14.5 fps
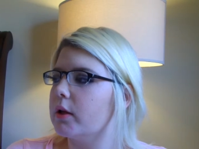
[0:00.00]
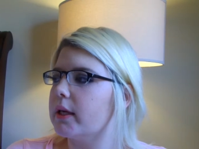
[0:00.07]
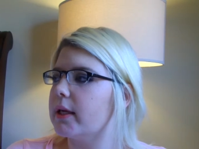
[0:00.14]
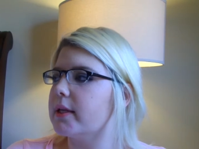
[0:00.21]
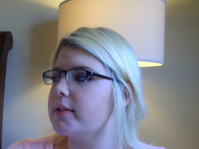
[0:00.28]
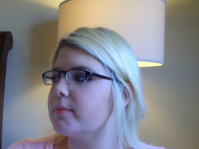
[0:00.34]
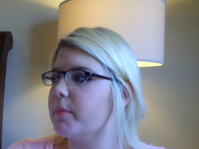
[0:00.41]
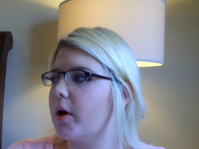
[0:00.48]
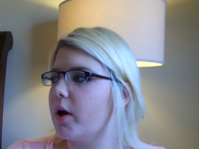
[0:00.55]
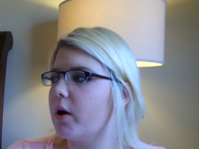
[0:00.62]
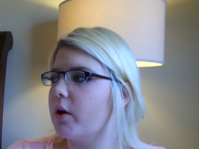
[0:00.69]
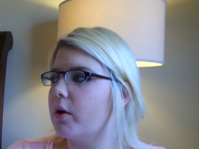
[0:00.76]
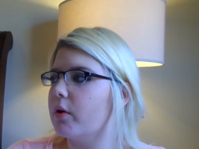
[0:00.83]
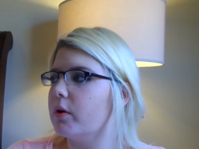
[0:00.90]

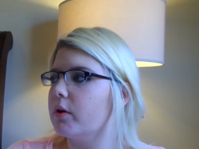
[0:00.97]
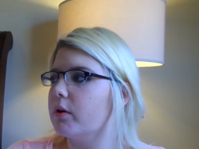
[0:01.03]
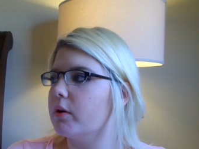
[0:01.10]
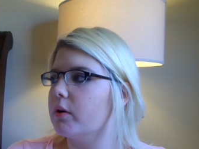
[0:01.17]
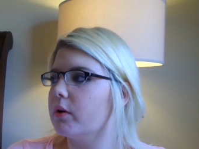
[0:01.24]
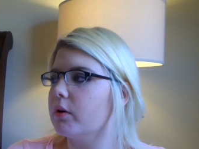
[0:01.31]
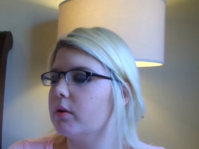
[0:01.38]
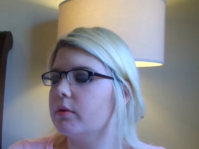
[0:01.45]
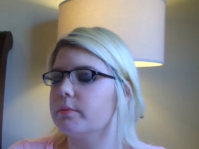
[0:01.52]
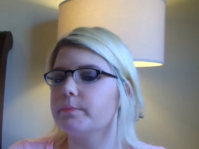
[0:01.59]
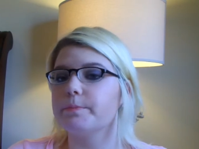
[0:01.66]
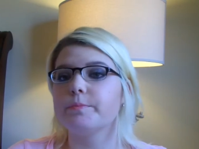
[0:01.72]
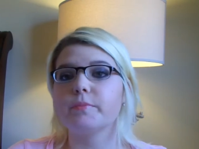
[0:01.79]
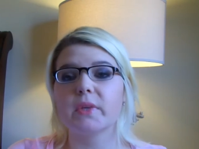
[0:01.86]
gizmo
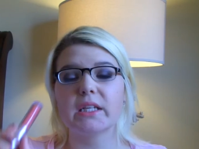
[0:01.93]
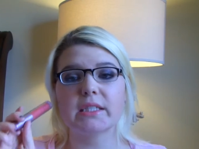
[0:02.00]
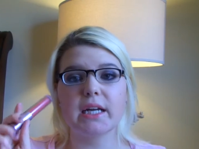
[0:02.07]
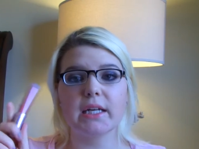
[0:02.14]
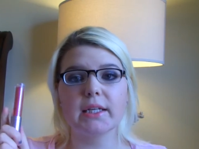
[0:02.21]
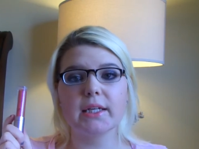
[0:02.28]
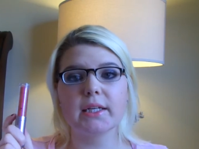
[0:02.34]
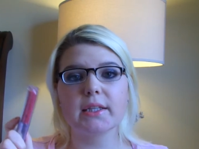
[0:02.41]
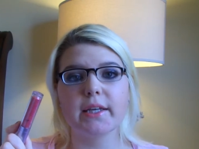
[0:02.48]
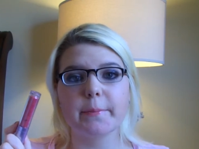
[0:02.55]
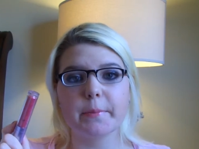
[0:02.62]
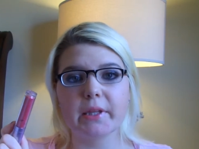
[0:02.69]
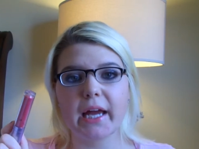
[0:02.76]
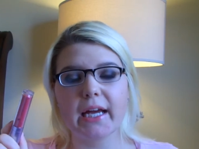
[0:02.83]
it's not like a
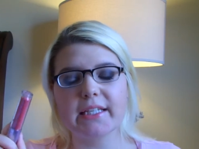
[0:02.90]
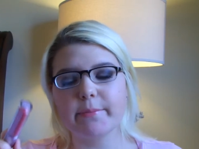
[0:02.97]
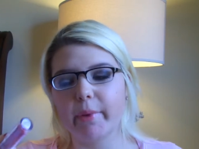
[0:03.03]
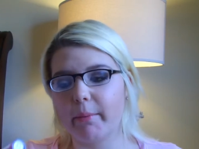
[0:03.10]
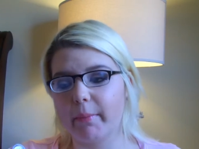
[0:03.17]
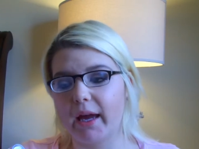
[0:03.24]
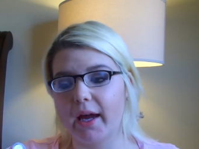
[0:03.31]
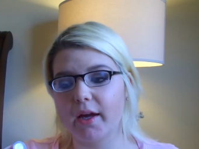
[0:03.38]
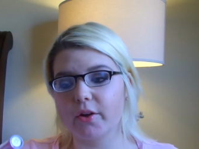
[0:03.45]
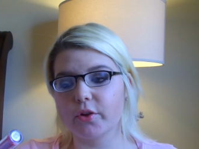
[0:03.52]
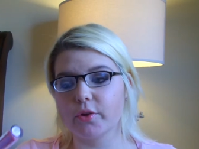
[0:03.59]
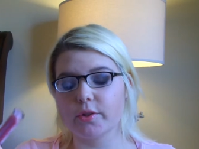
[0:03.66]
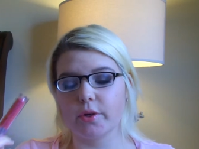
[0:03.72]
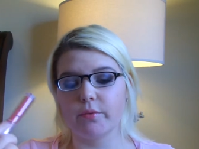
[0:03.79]
lip gloss by MAC
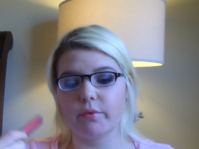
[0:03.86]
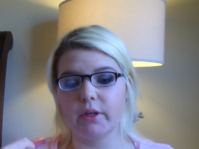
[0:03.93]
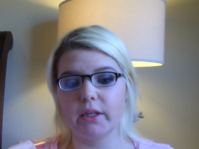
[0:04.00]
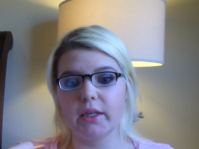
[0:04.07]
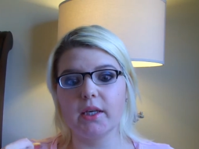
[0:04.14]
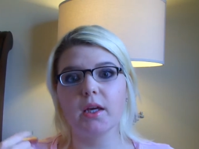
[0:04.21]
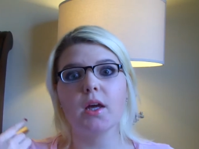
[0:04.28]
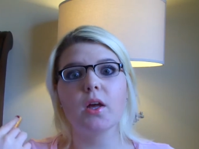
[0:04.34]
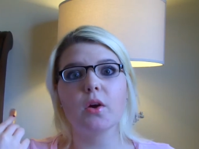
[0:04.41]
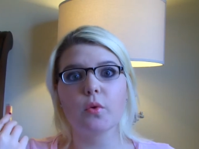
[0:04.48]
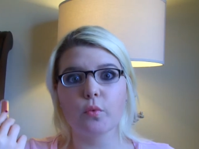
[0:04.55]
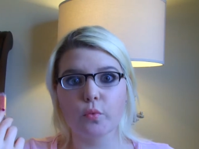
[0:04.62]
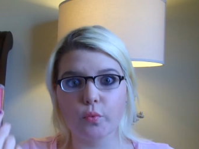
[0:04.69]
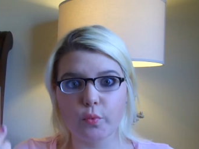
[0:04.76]
those are really
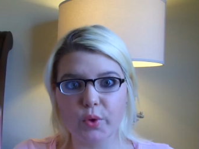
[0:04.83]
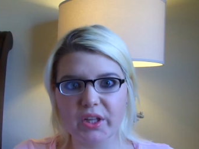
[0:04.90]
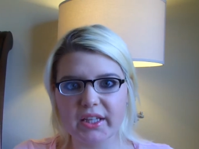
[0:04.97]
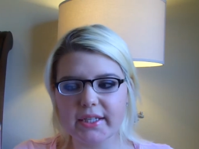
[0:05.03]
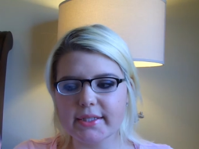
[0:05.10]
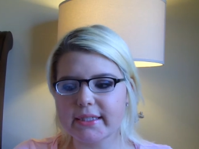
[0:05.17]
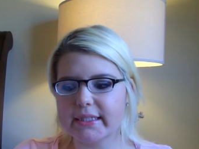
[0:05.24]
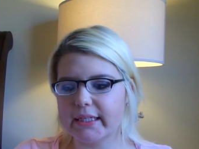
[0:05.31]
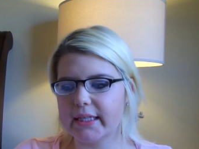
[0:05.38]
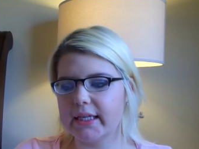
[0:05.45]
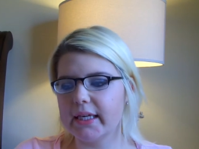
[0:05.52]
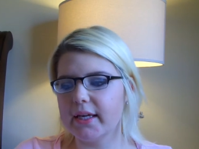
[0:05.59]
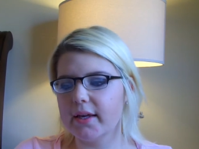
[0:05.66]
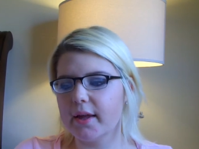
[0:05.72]
really
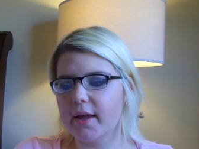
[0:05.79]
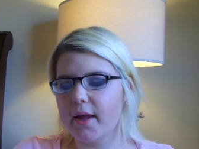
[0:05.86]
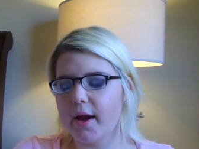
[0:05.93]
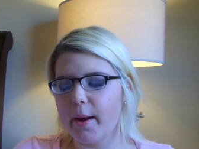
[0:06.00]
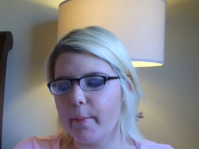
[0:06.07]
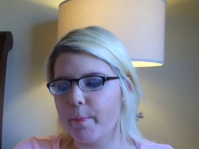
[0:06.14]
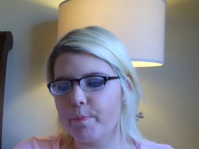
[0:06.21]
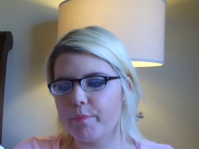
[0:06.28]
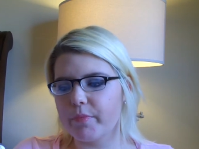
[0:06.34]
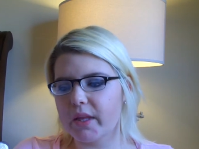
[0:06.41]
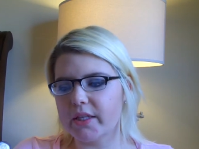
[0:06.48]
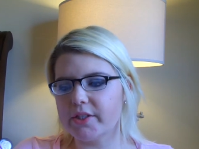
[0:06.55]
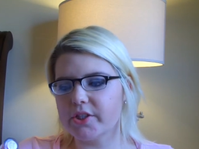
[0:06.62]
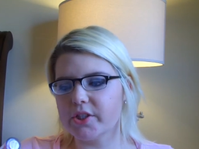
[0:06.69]
sticky
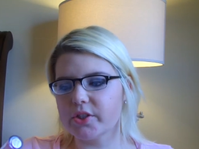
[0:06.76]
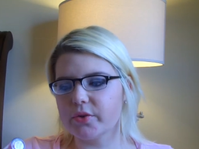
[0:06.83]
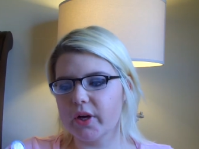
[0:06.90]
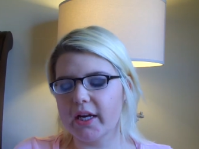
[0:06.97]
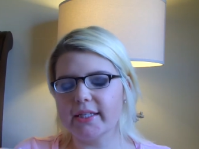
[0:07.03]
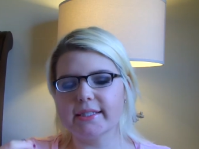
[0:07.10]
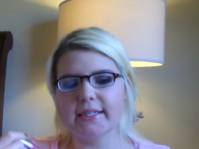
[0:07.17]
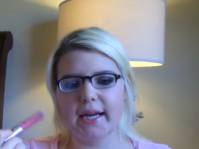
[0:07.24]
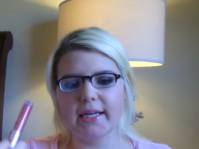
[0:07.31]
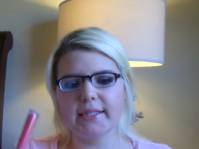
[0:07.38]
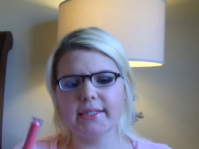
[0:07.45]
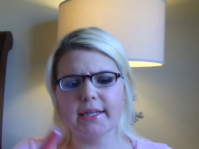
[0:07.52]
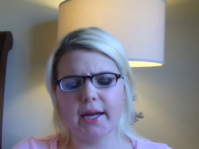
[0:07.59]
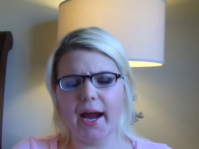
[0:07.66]
it's just great it's
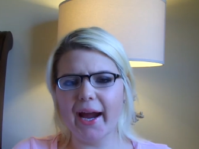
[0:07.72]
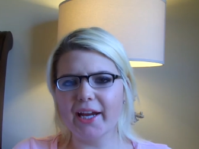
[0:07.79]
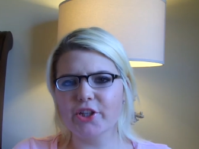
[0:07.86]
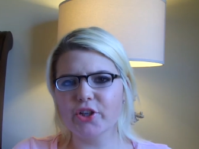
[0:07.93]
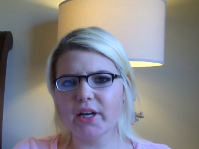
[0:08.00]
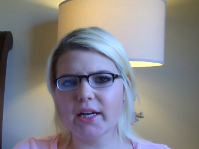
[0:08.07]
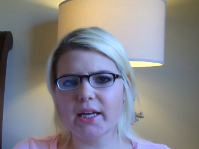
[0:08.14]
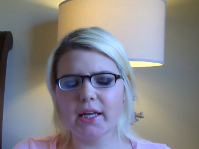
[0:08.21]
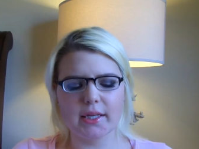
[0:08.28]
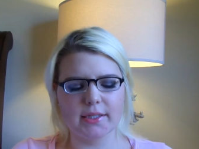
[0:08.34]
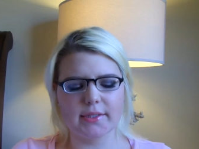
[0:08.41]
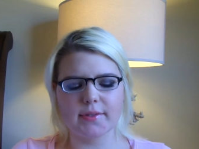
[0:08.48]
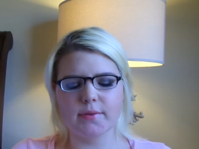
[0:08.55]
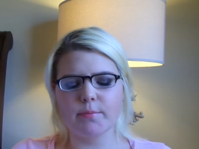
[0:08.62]
nice and hydrating
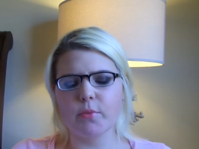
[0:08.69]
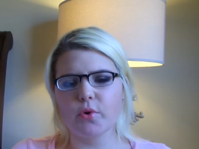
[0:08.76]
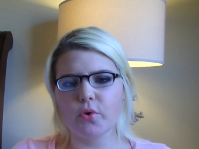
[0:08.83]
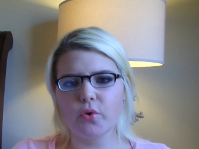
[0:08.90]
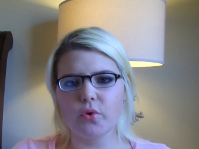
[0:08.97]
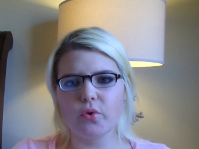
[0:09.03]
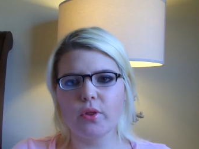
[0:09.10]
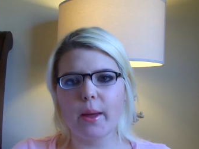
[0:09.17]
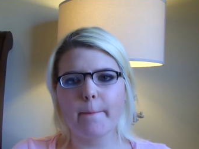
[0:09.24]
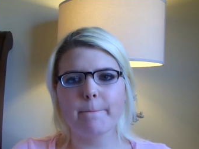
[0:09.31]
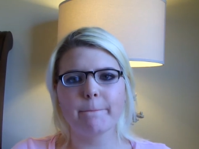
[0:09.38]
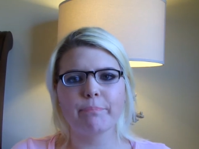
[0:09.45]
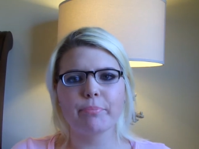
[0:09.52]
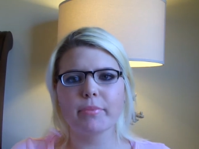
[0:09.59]
it's smooth
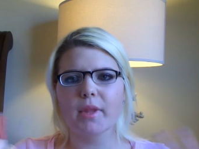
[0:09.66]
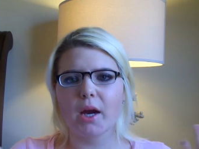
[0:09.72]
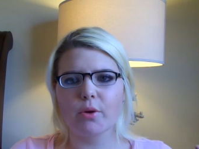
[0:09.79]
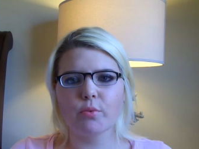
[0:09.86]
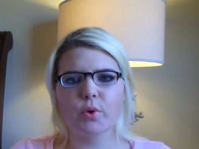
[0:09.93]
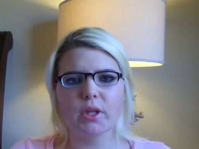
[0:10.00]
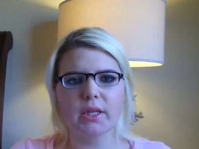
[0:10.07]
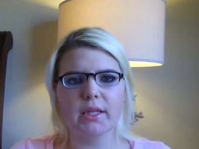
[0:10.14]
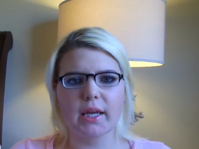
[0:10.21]
I really